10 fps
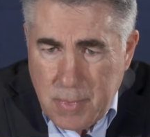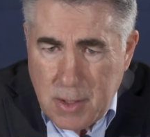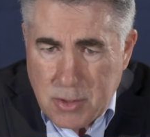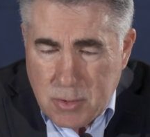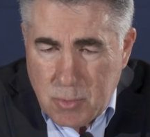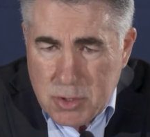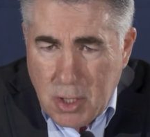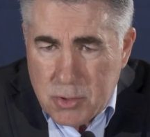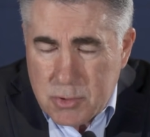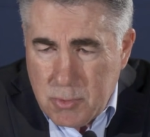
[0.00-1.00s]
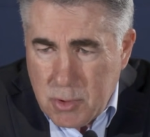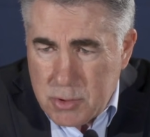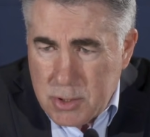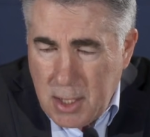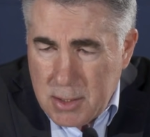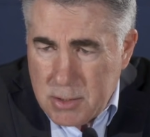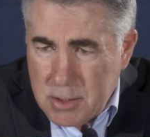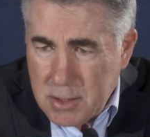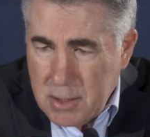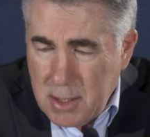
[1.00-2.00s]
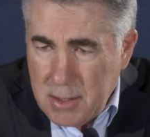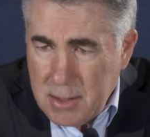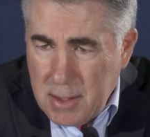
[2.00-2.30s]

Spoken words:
get some results from those chances, and then